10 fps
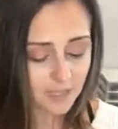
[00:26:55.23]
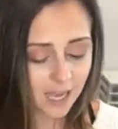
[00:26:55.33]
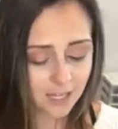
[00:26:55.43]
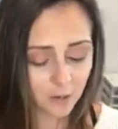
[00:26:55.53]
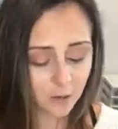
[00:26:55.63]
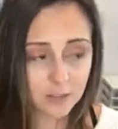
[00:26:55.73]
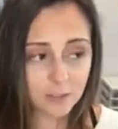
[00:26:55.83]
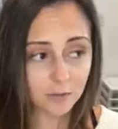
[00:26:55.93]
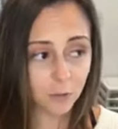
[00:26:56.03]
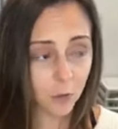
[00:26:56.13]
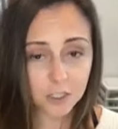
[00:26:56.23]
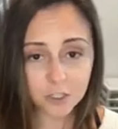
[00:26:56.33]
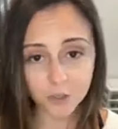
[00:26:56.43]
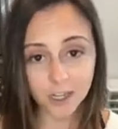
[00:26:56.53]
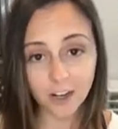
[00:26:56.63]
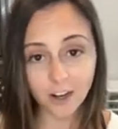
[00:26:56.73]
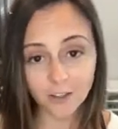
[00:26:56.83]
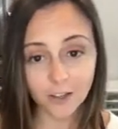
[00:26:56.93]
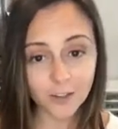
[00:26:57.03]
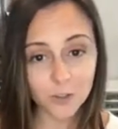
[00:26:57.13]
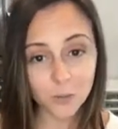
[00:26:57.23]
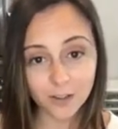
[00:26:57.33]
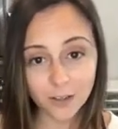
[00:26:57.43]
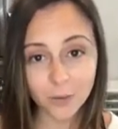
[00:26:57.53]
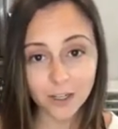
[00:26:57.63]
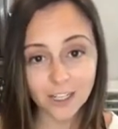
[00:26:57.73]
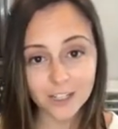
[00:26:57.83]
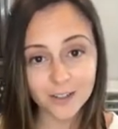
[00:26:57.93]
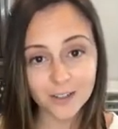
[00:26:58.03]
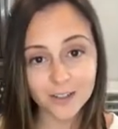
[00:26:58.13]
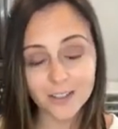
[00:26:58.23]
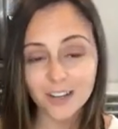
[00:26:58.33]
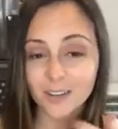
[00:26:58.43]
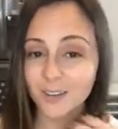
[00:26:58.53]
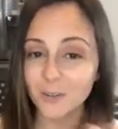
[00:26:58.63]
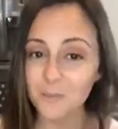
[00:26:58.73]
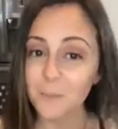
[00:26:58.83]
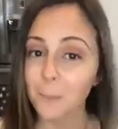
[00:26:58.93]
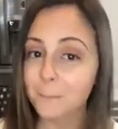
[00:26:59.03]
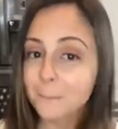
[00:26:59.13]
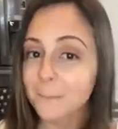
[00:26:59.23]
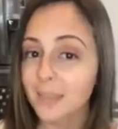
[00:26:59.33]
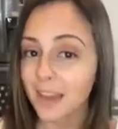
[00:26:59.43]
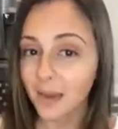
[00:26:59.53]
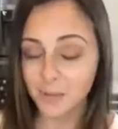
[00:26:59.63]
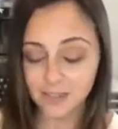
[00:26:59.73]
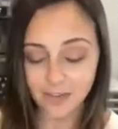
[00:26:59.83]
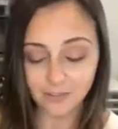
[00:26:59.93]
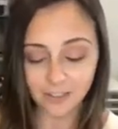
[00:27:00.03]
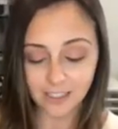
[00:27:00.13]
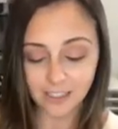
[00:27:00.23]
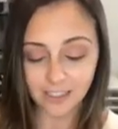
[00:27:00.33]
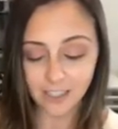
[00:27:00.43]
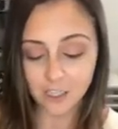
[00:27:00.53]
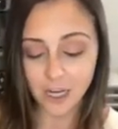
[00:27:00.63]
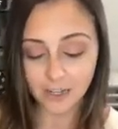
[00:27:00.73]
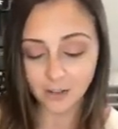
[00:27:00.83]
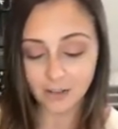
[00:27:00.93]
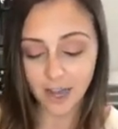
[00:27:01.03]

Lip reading: I know there's a forest green color that's really pretty too. So I would definitely check those